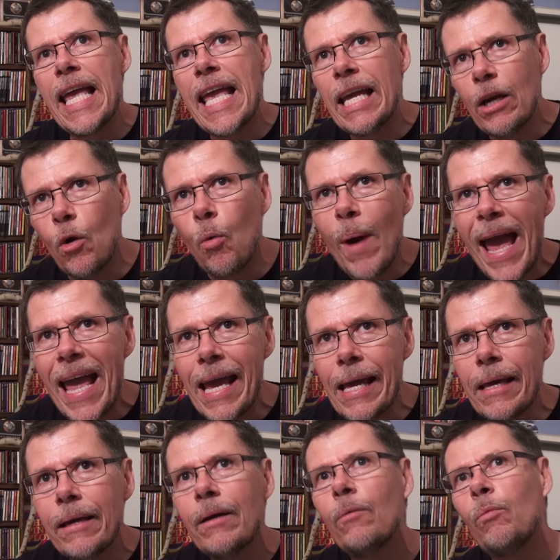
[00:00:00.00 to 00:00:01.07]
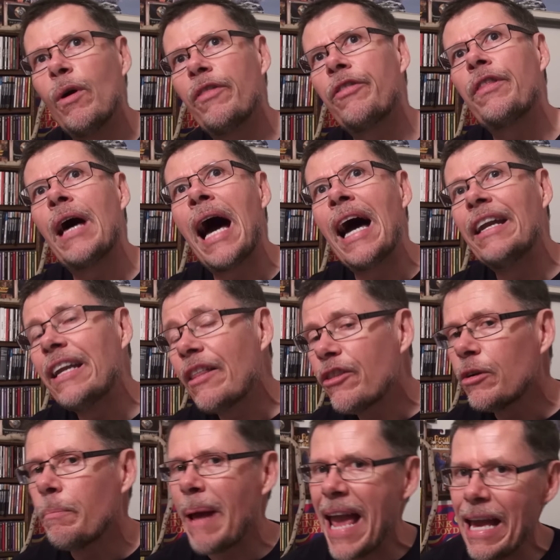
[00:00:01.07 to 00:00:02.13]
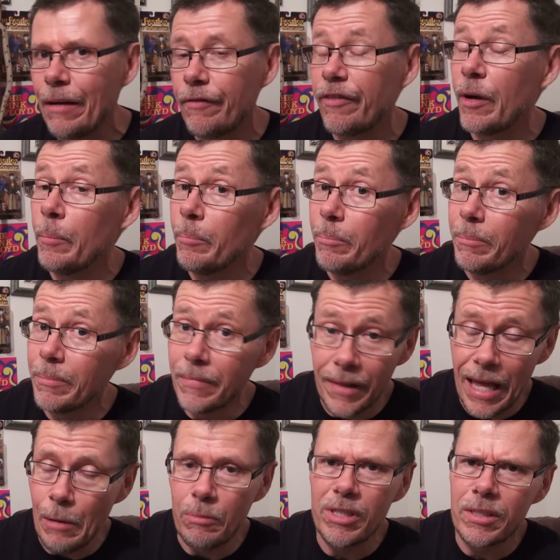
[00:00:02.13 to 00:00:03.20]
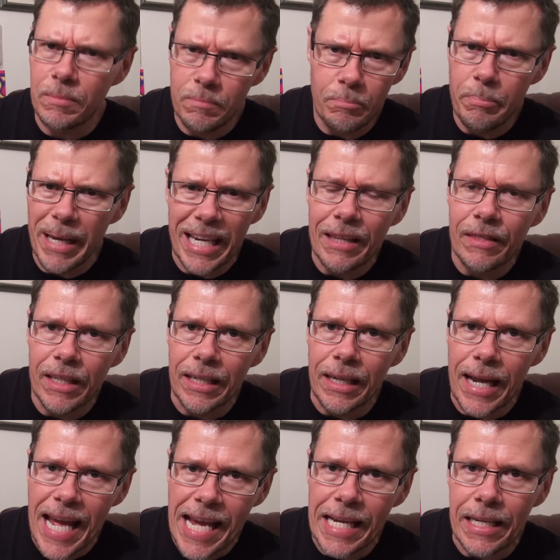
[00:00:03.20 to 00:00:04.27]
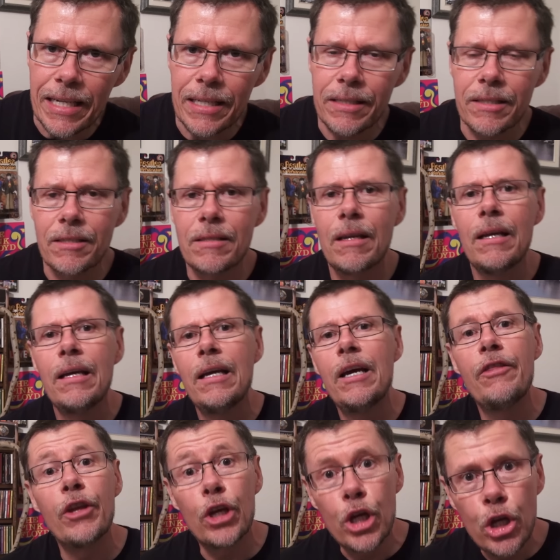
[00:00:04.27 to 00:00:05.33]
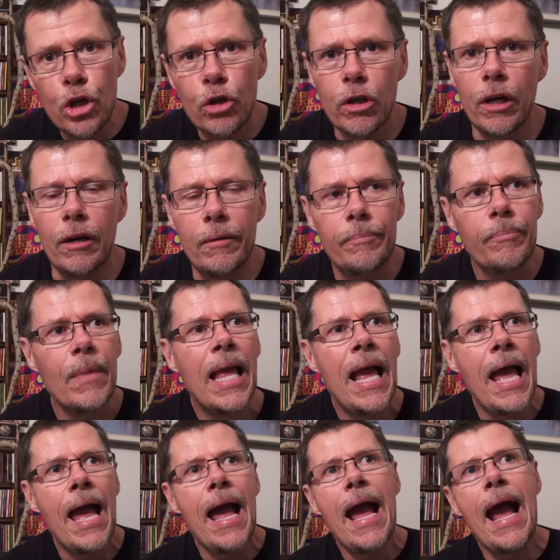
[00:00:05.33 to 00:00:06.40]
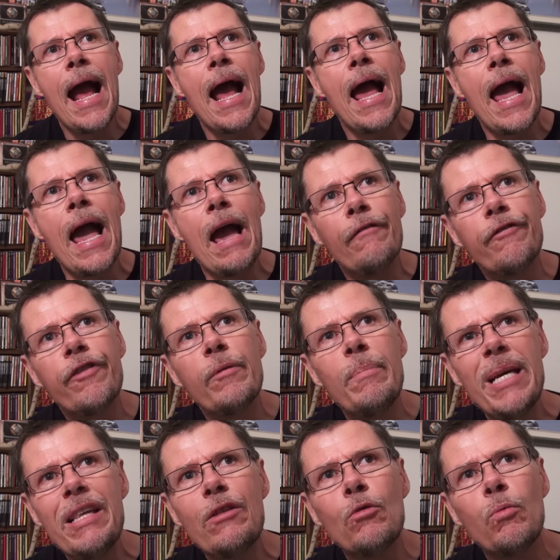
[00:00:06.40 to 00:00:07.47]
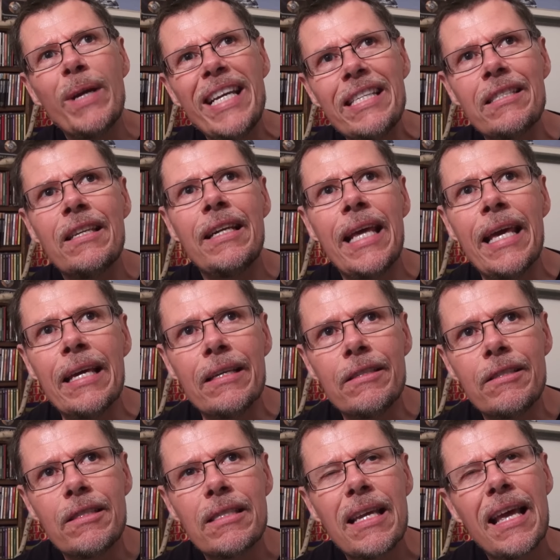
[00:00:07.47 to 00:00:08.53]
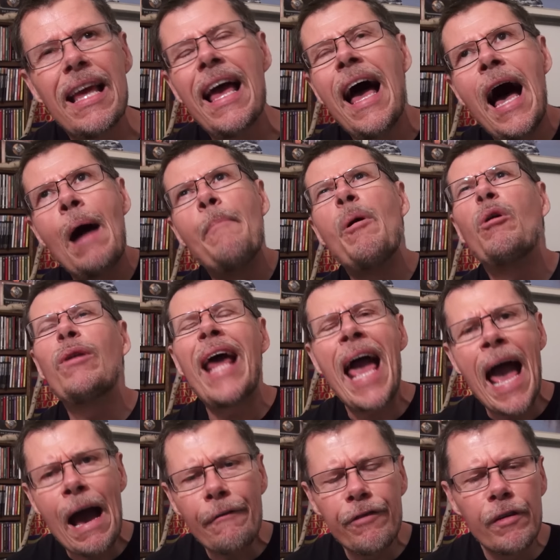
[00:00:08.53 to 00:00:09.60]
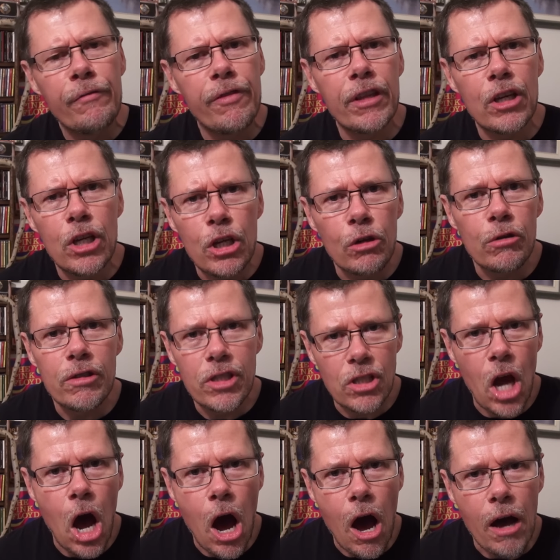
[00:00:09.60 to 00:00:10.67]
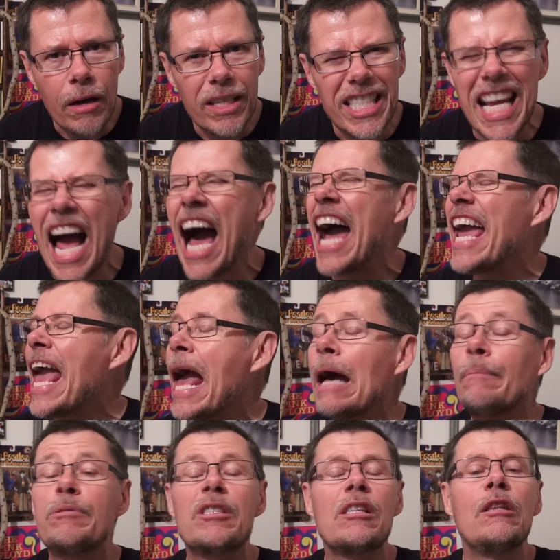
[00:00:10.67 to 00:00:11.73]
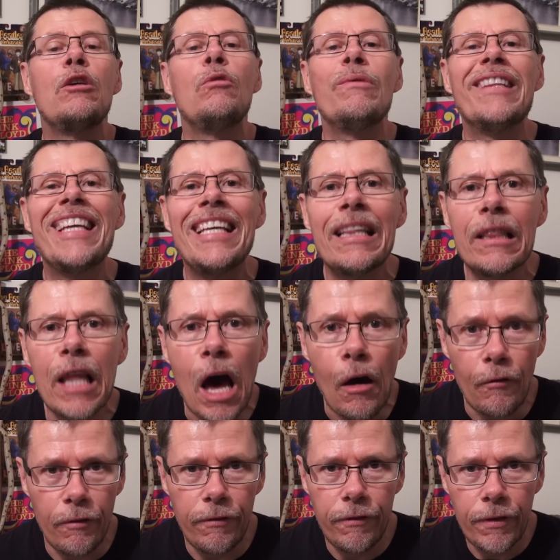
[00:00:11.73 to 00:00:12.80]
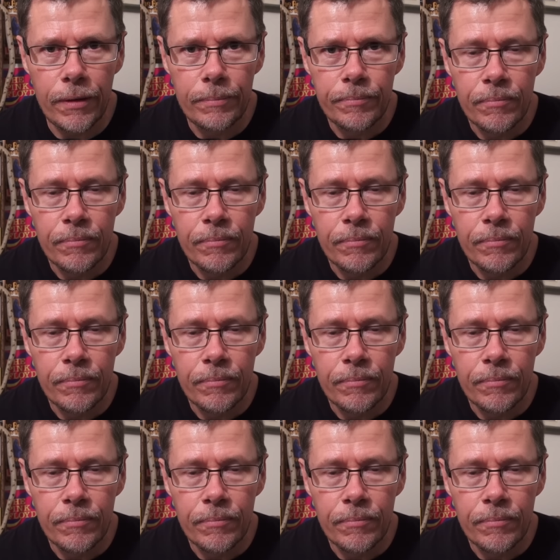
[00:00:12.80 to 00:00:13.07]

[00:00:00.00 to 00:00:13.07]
in a way with another band from that was big in the 80s, The Cure. And for me, the reason is about half of The Cure songs I absolutely love,